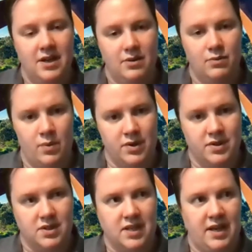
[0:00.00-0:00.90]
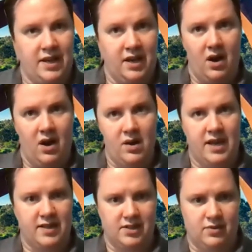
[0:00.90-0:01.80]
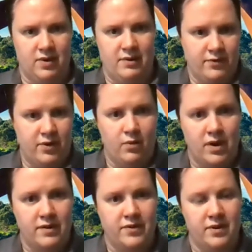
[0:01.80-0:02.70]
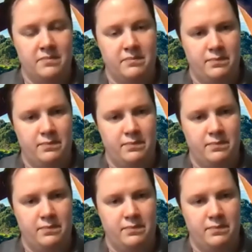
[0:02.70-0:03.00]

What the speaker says: we want to say, okay, that's great, we've got one of them,